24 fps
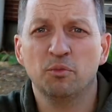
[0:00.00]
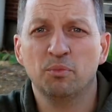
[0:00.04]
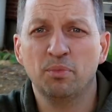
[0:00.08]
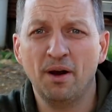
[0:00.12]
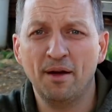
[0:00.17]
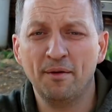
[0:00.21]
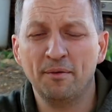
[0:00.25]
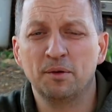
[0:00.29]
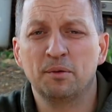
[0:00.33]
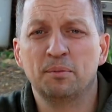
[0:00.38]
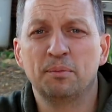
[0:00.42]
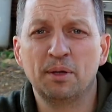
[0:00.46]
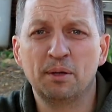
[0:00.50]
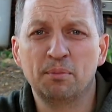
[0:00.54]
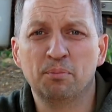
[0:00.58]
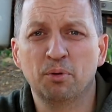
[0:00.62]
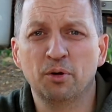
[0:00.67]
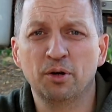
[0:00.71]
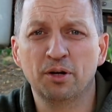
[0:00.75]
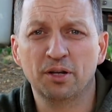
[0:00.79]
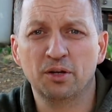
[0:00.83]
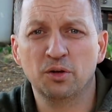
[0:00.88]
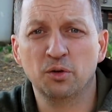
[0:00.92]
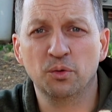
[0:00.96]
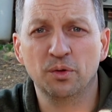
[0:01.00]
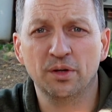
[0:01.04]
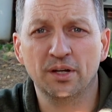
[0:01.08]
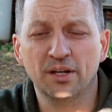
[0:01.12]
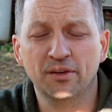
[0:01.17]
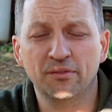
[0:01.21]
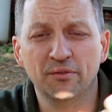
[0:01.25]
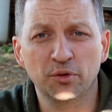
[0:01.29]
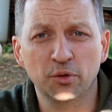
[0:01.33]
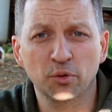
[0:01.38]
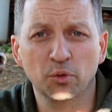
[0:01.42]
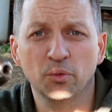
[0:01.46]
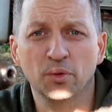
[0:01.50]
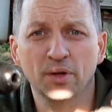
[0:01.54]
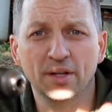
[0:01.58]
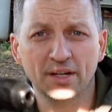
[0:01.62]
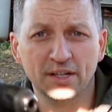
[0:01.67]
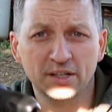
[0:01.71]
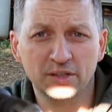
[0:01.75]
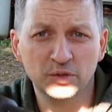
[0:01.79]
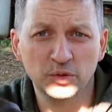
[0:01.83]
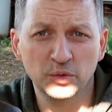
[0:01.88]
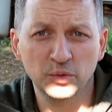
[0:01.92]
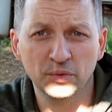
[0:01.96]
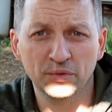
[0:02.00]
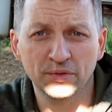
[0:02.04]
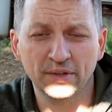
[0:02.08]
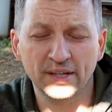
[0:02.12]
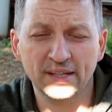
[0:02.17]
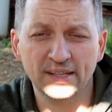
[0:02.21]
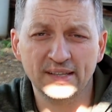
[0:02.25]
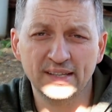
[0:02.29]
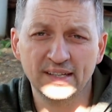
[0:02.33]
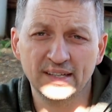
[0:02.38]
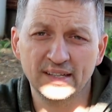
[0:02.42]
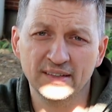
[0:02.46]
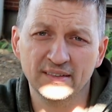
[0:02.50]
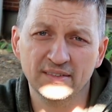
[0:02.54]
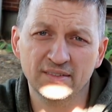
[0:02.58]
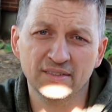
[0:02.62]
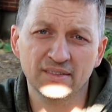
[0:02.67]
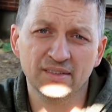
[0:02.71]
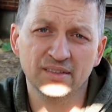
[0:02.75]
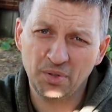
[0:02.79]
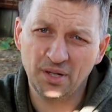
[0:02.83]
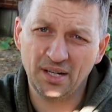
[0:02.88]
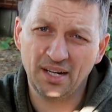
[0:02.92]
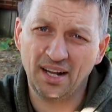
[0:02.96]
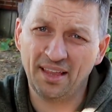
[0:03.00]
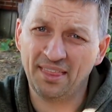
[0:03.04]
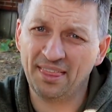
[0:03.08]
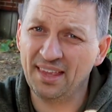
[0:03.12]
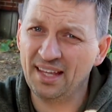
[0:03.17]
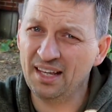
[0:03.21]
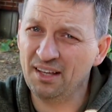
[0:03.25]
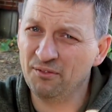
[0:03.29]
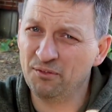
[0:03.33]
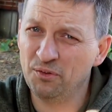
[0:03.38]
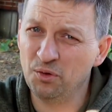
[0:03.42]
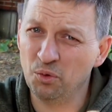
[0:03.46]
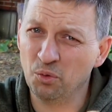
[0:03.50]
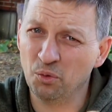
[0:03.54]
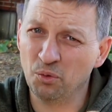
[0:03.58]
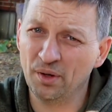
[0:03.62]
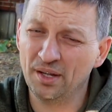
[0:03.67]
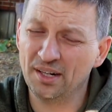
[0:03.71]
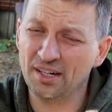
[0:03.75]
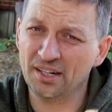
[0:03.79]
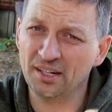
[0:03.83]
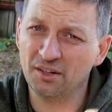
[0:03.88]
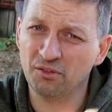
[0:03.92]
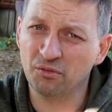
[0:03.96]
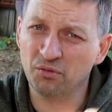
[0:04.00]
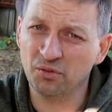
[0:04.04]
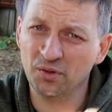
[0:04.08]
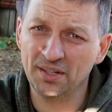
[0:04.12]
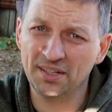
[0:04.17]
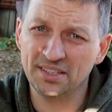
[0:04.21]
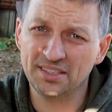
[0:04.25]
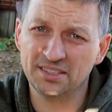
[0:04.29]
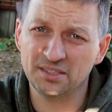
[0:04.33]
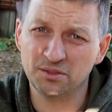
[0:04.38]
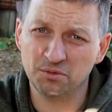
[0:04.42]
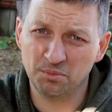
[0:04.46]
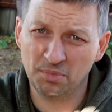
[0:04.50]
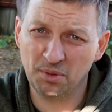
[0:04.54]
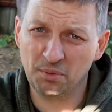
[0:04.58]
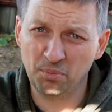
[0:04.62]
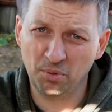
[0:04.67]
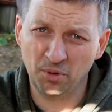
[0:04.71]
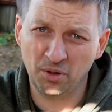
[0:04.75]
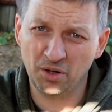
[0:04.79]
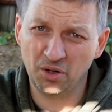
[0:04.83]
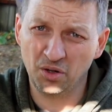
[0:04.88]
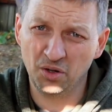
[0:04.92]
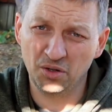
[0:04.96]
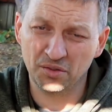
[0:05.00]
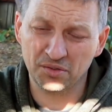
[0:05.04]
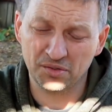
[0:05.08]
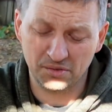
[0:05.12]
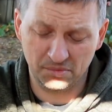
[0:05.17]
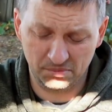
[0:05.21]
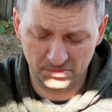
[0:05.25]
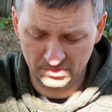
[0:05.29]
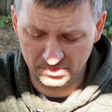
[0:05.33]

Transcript: would probably be pretty annoying if you were running tools like this, but I think if you were running a fridge, it'd be pretty awesome.